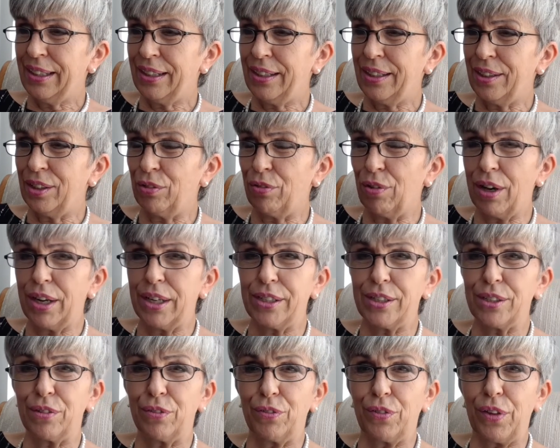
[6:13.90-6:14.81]
The rise
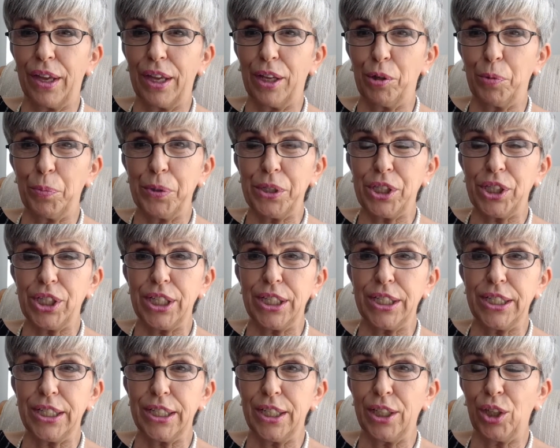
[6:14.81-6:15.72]
of
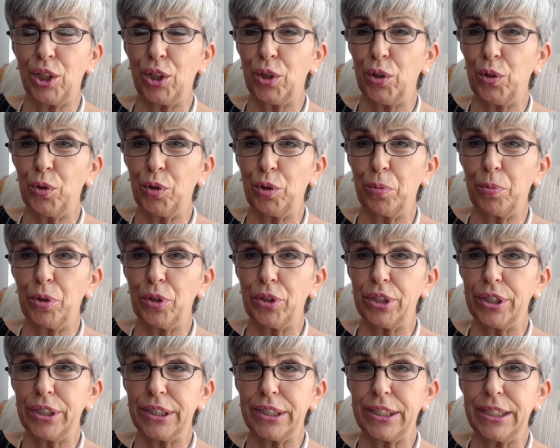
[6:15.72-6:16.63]
LGBTQ
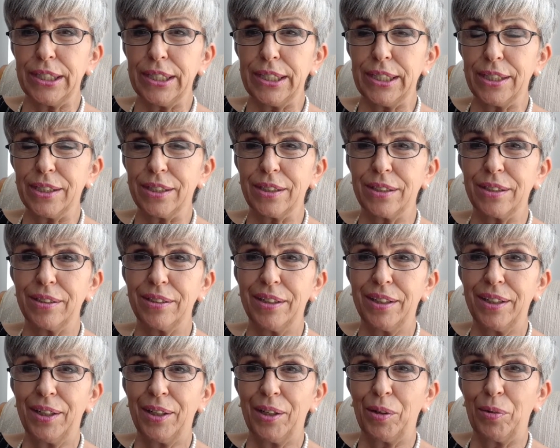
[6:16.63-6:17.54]
communities,
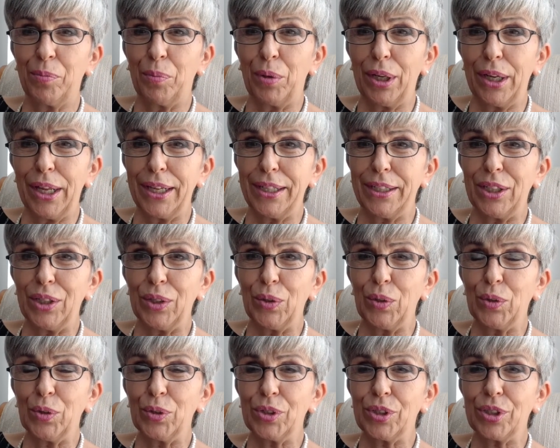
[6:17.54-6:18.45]

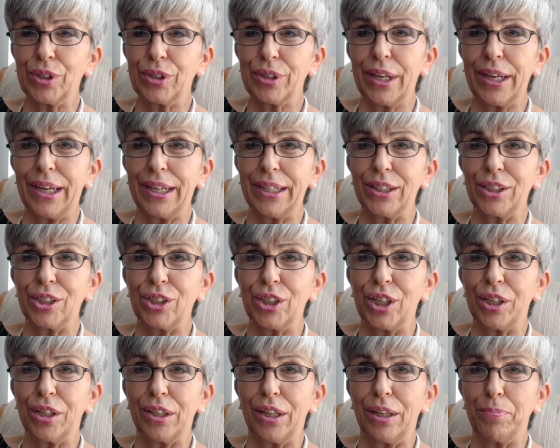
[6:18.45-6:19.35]
millennials,
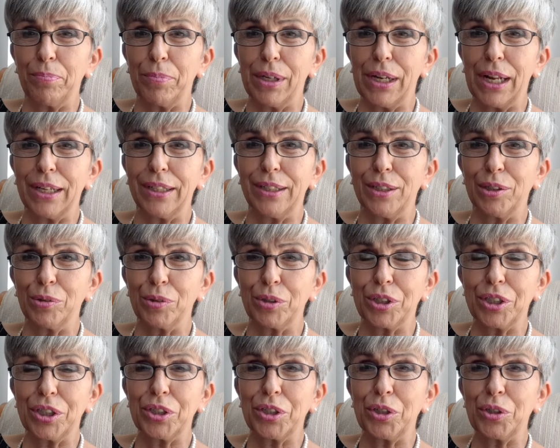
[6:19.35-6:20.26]
X-Gen and millennials,
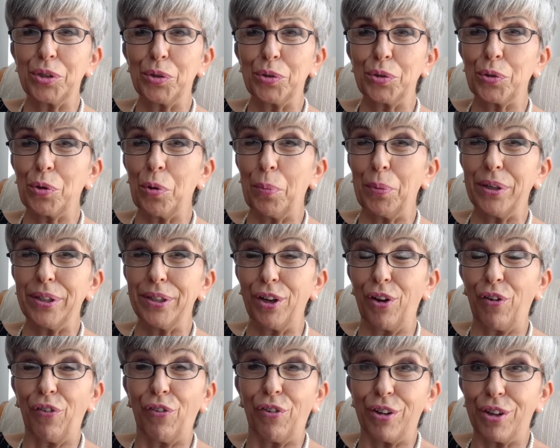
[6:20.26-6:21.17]
digitals, all being
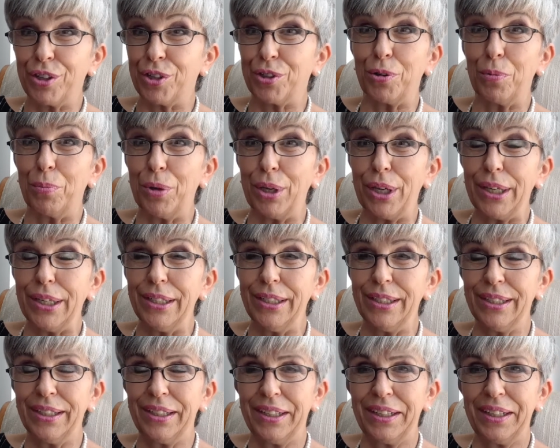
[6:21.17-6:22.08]
different to me.
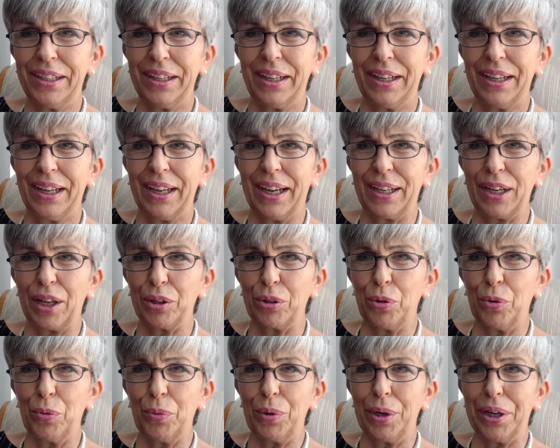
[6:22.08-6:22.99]
And I
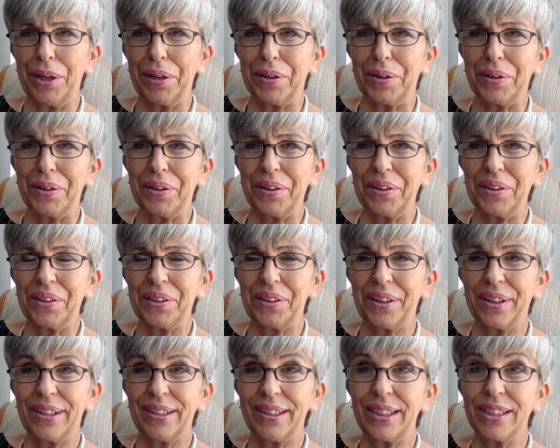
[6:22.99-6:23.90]
thought, wow,
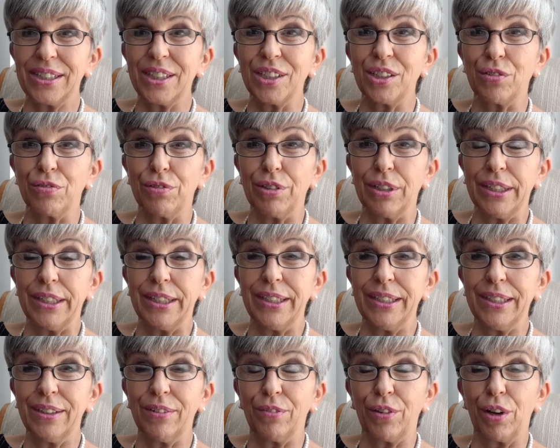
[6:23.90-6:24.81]
this is really
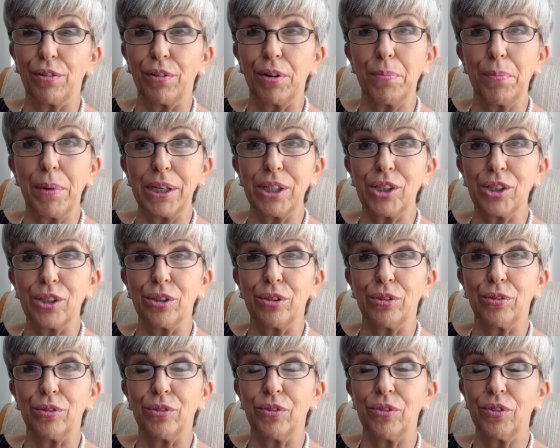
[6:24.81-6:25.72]
very
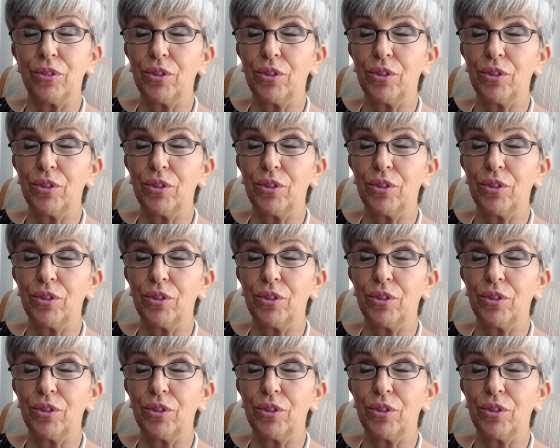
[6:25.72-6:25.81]
magical.